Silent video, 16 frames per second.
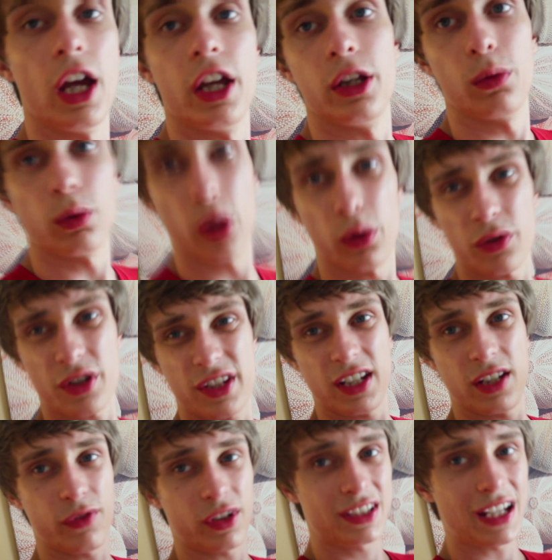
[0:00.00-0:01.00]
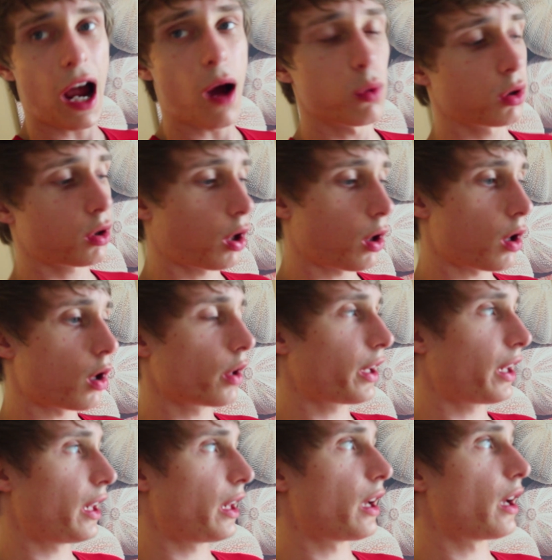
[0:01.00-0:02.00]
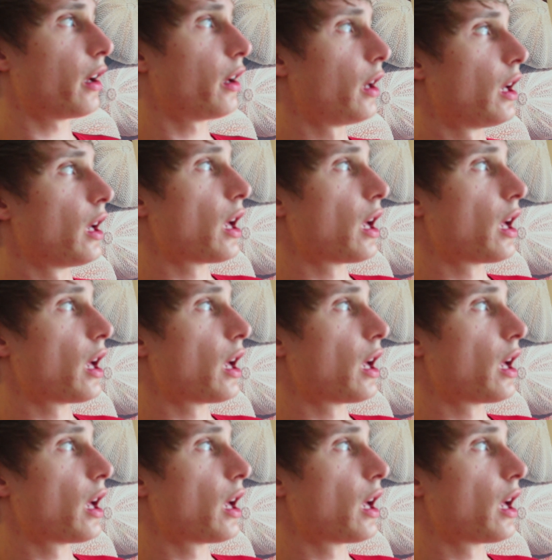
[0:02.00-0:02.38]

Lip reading: You will receive a towel card here,